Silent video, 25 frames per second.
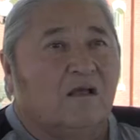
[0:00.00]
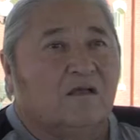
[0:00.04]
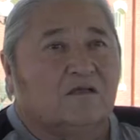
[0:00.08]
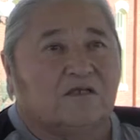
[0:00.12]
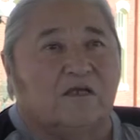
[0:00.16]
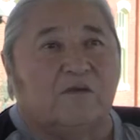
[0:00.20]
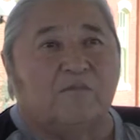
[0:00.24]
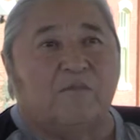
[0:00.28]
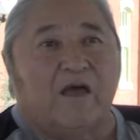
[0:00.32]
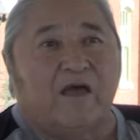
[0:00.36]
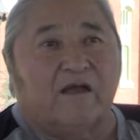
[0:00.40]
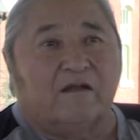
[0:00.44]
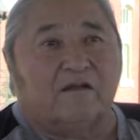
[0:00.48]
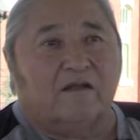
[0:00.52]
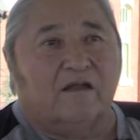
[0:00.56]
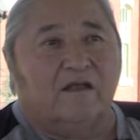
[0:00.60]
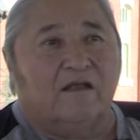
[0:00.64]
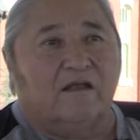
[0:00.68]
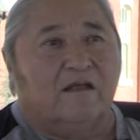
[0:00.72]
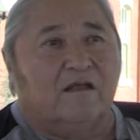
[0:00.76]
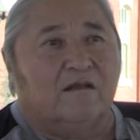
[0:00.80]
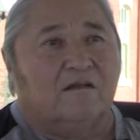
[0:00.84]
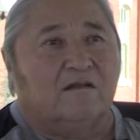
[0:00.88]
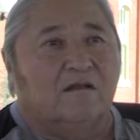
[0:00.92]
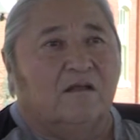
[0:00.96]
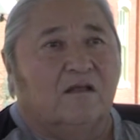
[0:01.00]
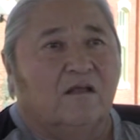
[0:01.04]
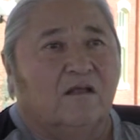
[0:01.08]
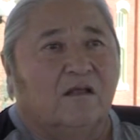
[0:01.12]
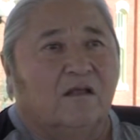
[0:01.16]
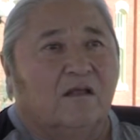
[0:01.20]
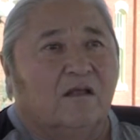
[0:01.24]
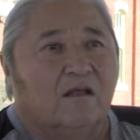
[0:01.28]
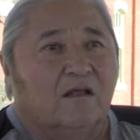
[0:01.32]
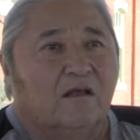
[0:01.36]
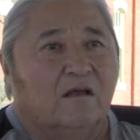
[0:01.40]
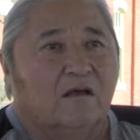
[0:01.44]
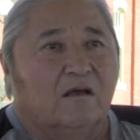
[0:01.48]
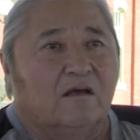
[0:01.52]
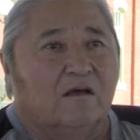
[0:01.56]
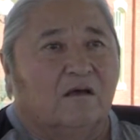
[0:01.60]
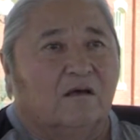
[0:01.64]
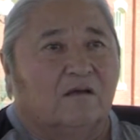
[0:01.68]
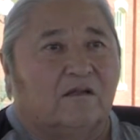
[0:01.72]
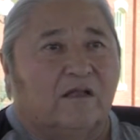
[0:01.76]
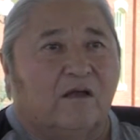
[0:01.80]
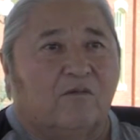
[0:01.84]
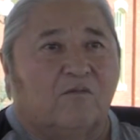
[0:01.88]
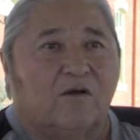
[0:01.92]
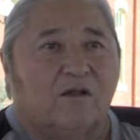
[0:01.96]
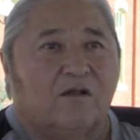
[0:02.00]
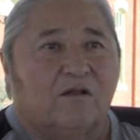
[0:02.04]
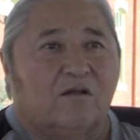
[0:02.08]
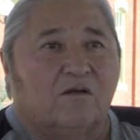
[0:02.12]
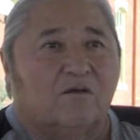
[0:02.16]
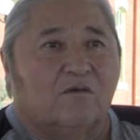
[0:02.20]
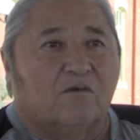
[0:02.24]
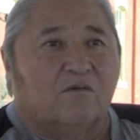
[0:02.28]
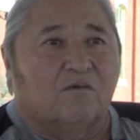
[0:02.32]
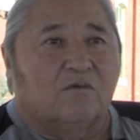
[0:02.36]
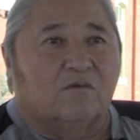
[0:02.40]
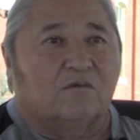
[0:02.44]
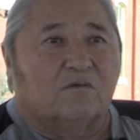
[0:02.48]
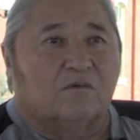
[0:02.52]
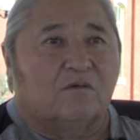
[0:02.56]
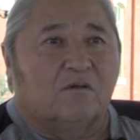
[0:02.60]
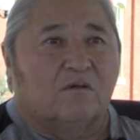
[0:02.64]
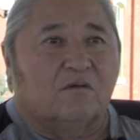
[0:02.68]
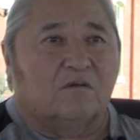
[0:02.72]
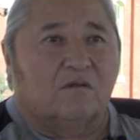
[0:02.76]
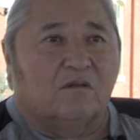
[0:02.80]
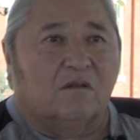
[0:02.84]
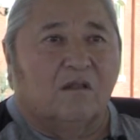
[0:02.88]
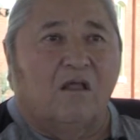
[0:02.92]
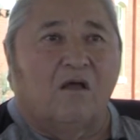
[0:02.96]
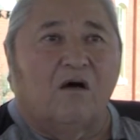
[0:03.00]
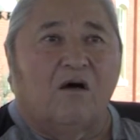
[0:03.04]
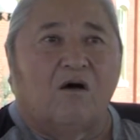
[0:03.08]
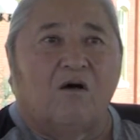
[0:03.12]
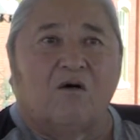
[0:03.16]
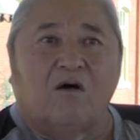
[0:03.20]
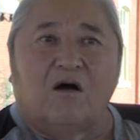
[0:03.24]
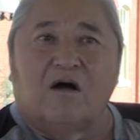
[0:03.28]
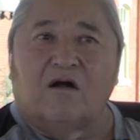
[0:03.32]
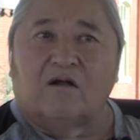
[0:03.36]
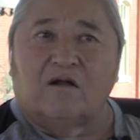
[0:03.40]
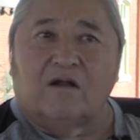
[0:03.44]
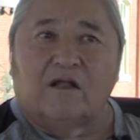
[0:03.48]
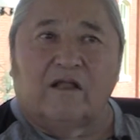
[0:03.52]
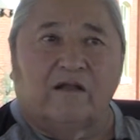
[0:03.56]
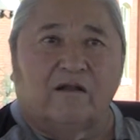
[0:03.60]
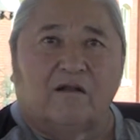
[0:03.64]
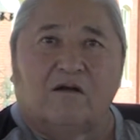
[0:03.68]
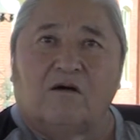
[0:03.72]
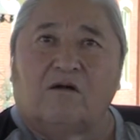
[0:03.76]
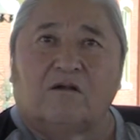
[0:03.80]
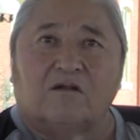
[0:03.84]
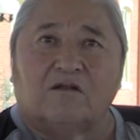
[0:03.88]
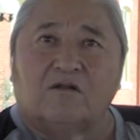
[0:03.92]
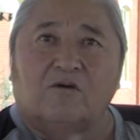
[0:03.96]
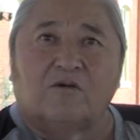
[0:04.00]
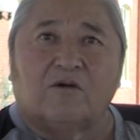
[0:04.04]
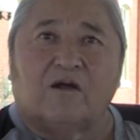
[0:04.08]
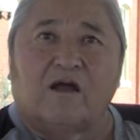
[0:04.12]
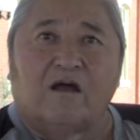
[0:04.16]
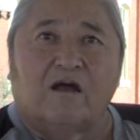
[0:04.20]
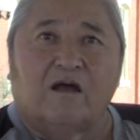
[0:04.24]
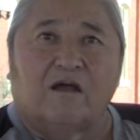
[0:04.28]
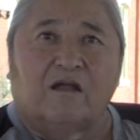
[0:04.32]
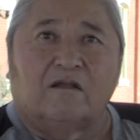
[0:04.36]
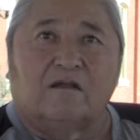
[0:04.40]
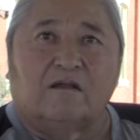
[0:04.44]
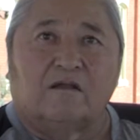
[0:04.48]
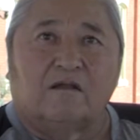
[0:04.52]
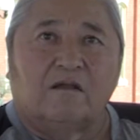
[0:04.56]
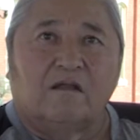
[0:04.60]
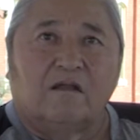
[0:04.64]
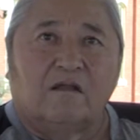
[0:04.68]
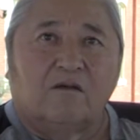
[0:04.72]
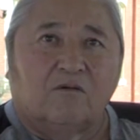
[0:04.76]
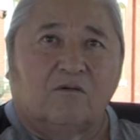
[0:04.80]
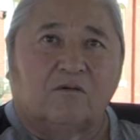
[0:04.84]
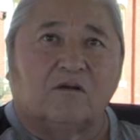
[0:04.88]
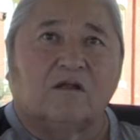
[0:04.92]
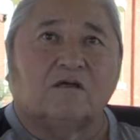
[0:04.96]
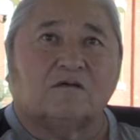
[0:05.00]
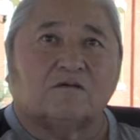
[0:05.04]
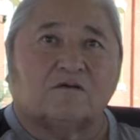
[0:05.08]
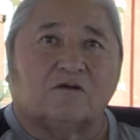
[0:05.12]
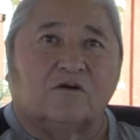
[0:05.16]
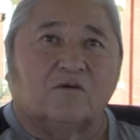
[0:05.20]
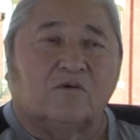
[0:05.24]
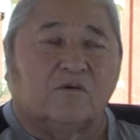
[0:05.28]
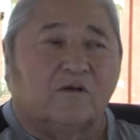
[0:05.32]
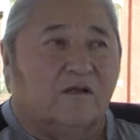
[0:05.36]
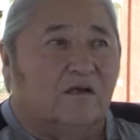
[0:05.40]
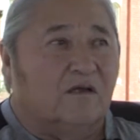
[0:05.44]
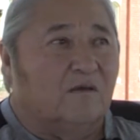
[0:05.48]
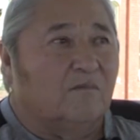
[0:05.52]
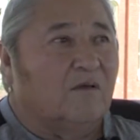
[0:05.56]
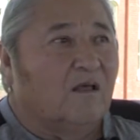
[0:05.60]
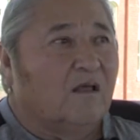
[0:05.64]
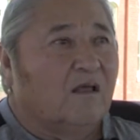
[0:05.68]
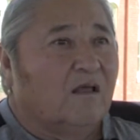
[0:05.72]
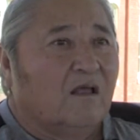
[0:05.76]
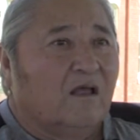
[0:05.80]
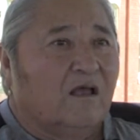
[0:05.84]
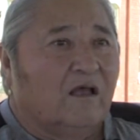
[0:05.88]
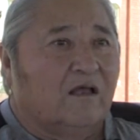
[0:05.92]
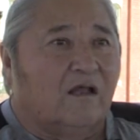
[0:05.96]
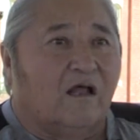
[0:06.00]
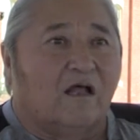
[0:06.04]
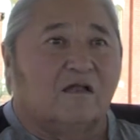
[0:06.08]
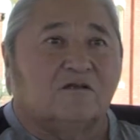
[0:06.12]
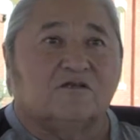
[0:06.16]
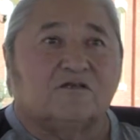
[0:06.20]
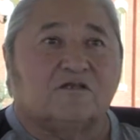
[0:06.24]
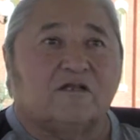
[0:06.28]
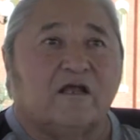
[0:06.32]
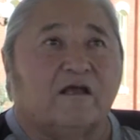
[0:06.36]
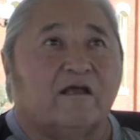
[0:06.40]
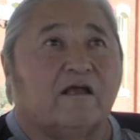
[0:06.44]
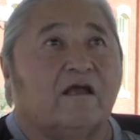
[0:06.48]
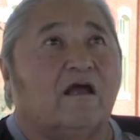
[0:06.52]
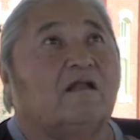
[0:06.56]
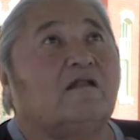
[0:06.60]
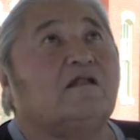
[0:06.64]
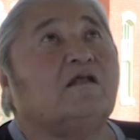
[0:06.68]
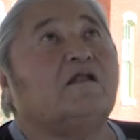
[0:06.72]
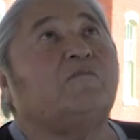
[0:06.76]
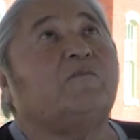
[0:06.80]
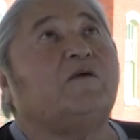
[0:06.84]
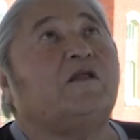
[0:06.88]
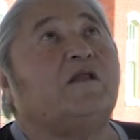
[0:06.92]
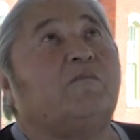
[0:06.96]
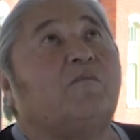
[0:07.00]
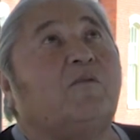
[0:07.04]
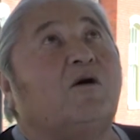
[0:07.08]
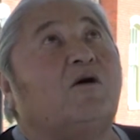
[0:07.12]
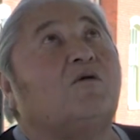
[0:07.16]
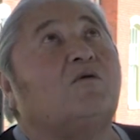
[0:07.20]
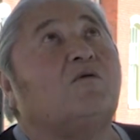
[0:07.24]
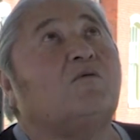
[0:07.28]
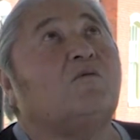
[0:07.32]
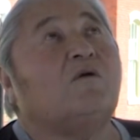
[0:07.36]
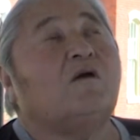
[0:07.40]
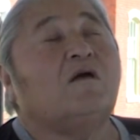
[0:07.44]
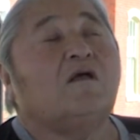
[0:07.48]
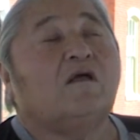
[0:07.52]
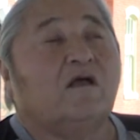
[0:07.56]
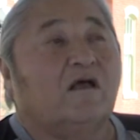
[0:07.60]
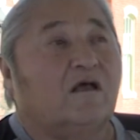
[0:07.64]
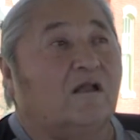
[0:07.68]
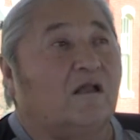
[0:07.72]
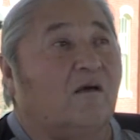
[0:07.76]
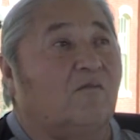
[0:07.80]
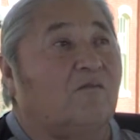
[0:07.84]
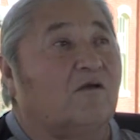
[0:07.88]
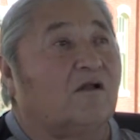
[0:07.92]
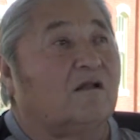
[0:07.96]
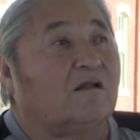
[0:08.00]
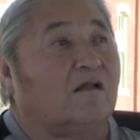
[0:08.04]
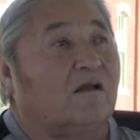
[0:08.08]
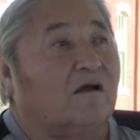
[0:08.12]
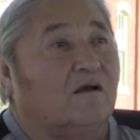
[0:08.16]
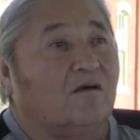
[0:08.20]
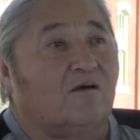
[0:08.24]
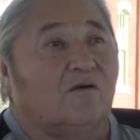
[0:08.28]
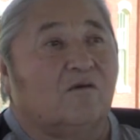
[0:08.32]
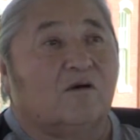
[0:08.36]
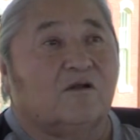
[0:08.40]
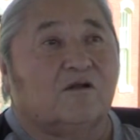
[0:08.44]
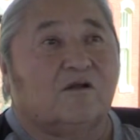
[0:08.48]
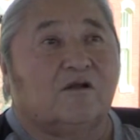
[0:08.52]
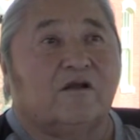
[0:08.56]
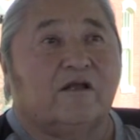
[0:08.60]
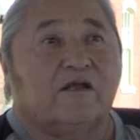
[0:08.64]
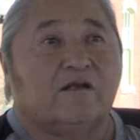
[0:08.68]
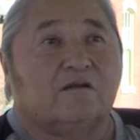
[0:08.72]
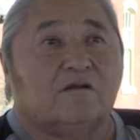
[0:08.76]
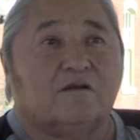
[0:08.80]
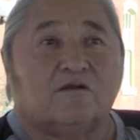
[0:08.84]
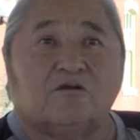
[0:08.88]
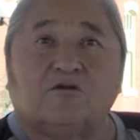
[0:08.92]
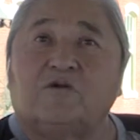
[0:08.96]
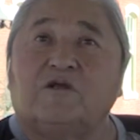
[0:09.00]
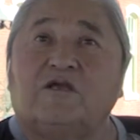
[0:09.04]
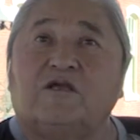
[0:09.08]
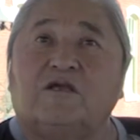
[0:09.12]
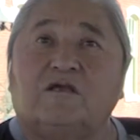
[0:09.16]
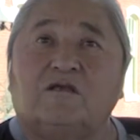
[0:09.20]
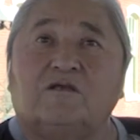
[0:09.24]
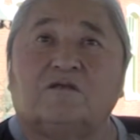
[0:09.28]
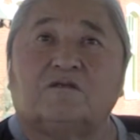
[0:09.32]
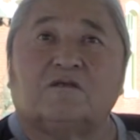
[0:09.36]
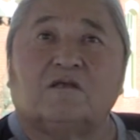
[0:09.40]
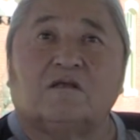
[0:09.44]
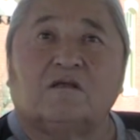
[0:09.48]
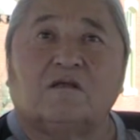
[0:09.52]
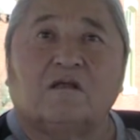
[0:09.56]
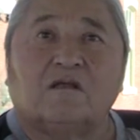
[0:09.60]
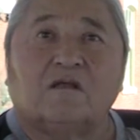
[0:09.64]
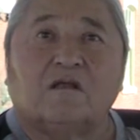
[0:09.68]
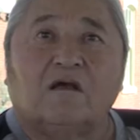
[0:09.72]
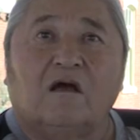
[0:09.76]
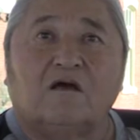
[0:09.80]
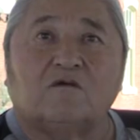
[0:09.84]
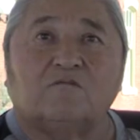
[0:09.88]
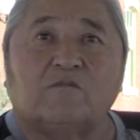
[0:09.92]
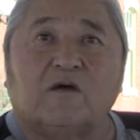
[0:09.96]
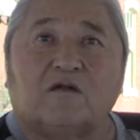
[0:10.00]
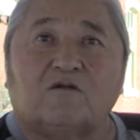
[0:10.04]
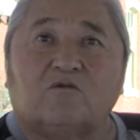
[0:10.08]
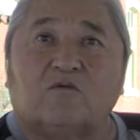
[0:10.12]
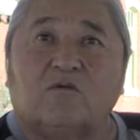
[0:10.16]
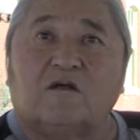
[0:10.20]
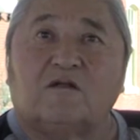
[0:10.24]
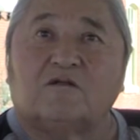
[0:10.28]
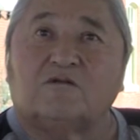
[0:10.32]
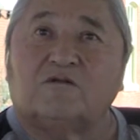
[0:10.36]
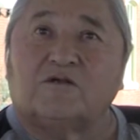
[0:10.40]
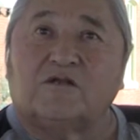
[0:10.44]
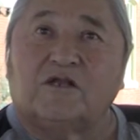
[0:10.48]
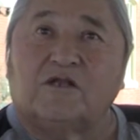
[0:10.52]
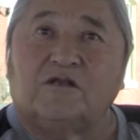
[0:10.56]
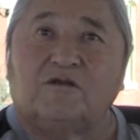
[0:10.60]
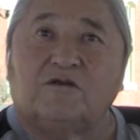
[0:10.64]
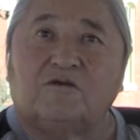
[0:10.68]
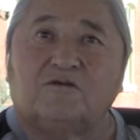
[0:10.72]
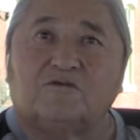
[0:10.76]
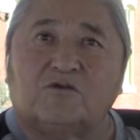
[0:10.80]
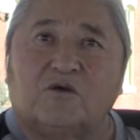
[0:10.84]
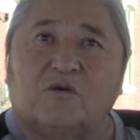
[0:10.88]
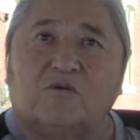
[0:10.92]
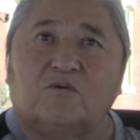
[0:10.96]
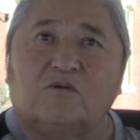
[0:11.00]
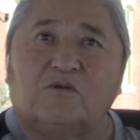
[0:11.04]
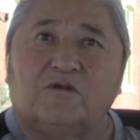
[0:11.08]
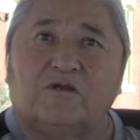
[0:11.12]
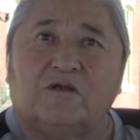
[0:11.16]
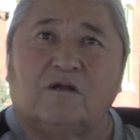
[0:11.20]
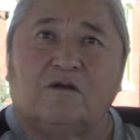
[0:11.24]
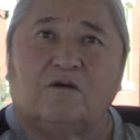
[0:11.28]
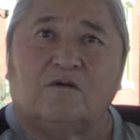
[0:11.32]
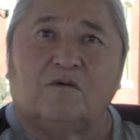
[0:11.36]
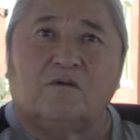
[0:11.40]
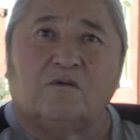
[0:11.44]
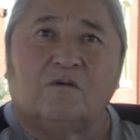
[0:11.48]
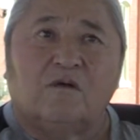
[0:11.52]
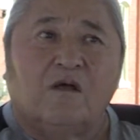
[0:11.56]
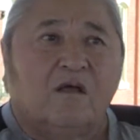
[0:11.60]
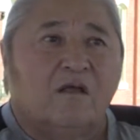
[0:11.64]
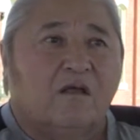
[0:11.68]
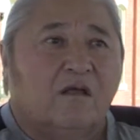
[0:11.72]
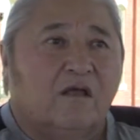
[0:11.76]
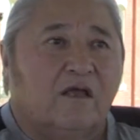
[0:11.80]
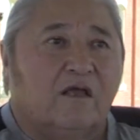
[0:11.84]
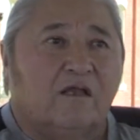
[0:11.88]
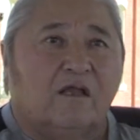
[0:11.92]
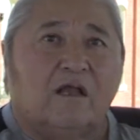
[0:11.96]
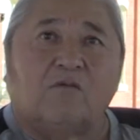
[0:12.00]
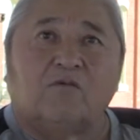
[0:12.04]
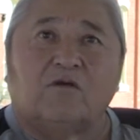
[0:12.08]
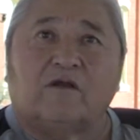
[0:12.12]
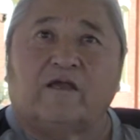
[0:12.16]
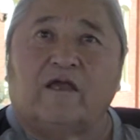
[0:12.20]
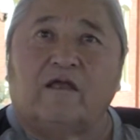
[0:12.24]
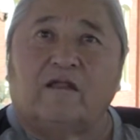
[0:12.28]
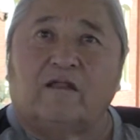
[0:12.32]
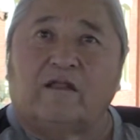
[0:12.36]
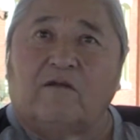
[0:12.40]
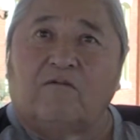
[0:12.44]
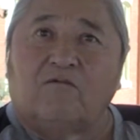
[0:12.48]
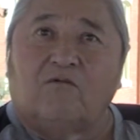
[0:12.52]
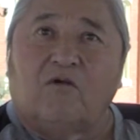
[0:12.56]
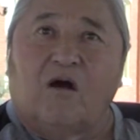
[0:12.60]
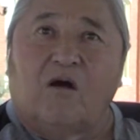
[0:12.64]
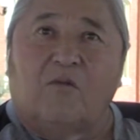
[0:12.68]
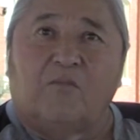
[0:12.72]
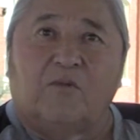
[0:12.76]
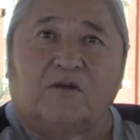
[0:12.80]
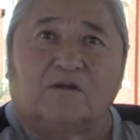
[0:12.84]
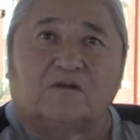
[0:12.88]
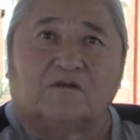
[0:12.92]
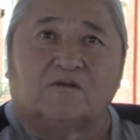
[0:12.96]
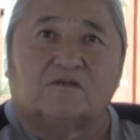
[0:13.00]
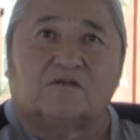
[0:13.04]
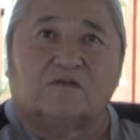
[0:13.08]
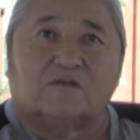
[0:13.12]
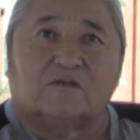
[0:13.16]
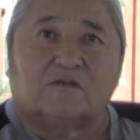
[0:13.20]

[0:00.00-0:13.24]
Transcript: See, back then, uh, there wasn't no law, hardly at all, no kind, when I was growing up. And I'd just take a little bitty bow, and I would uh, go underneath the trees. I was about 12, 13 years old, you know, and I would kill them robins.